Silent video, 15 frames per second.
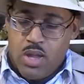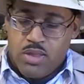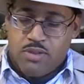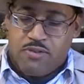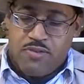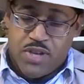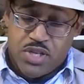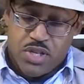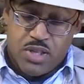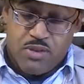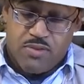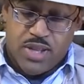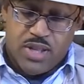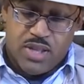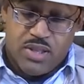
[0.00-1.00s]
the fish that
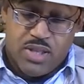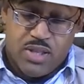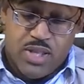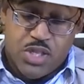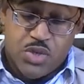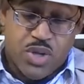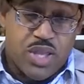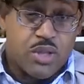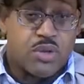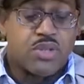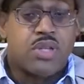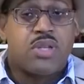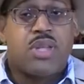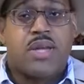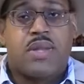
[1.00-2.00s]
live like the electric
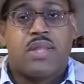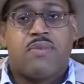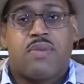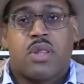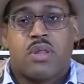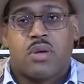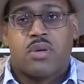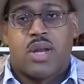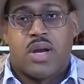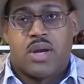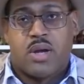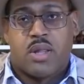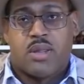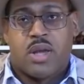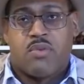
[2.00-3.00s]
eels. Now uh, they live in certain
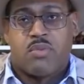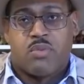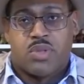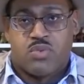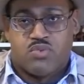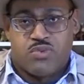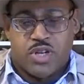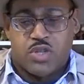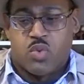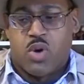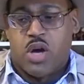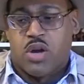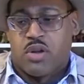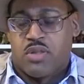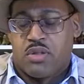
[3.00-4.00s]
areas like with fresh
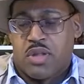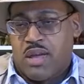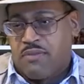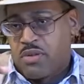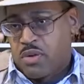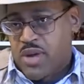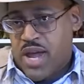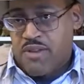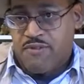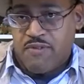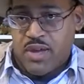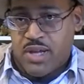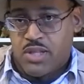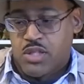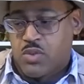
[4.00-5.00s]
water, so they have certain kind of
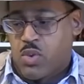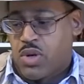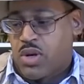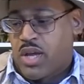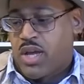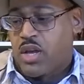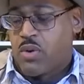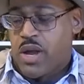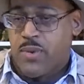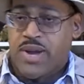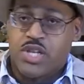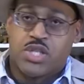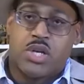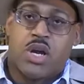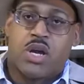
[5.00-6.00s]
fins. Where a great
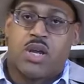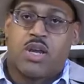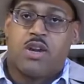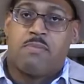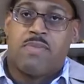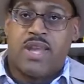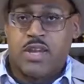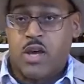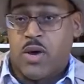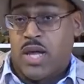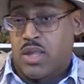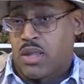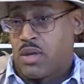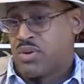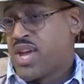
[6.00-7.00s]
white shark or mako
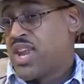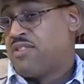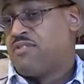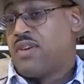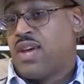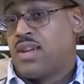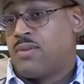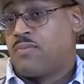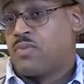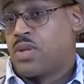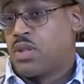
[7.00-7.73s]
has a certain kind of fin.